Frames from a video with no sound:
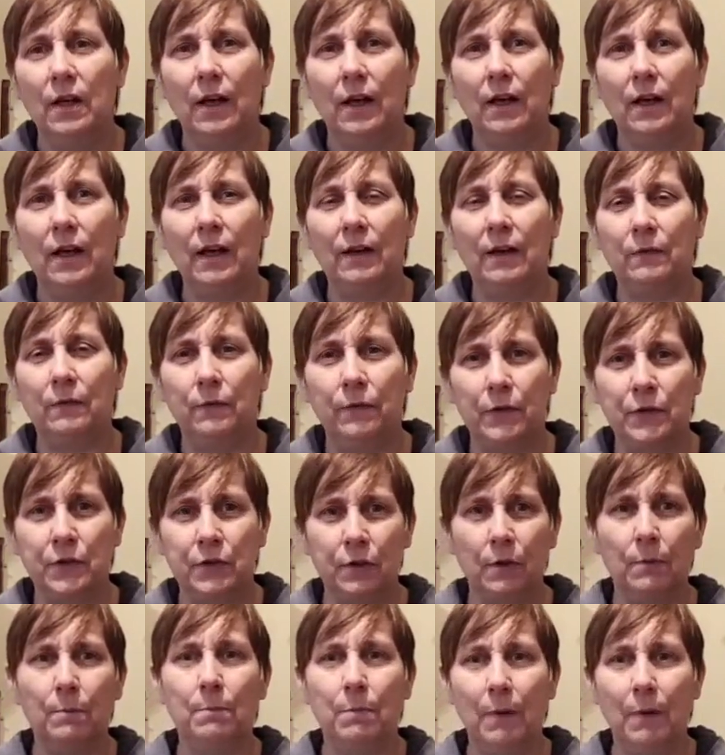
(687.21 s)
And for
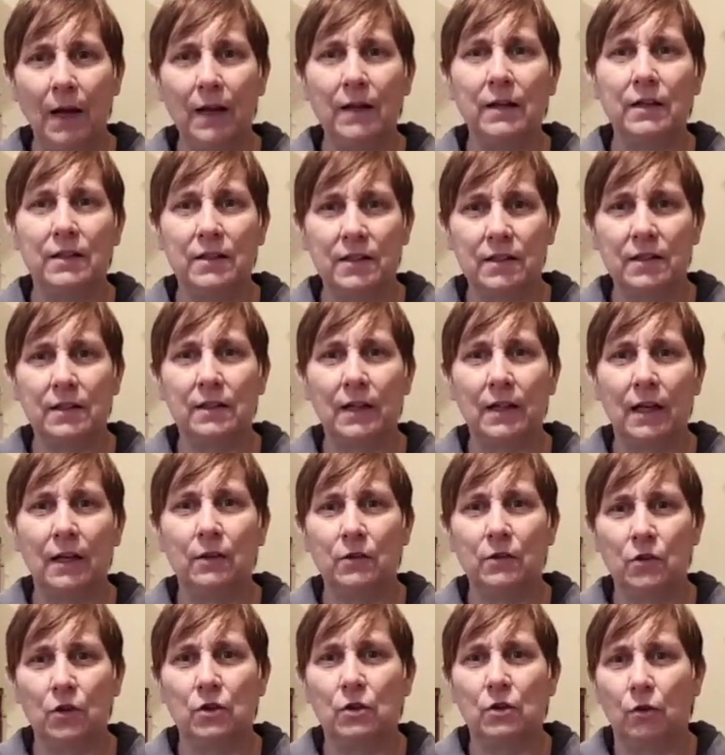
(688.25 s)
some blanks, that
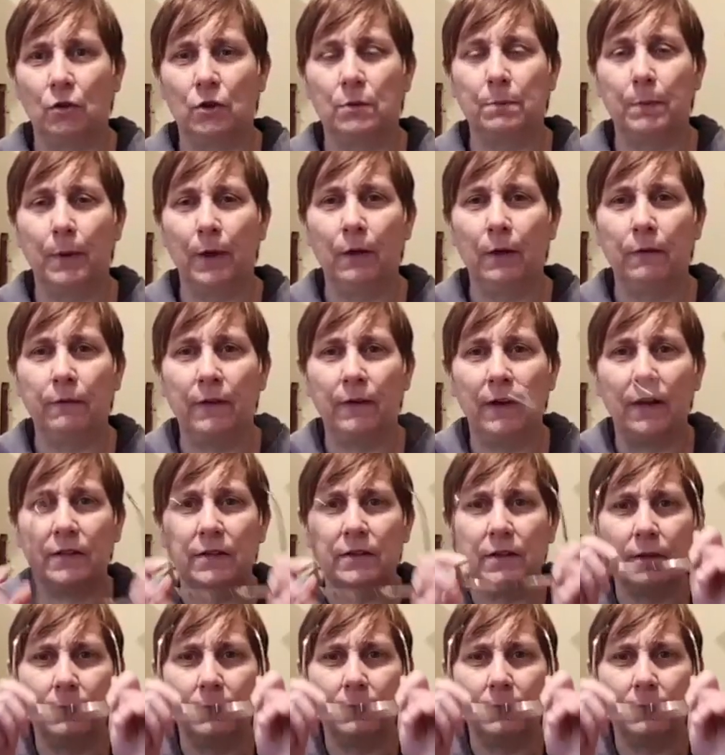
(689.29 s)
just looks perfect.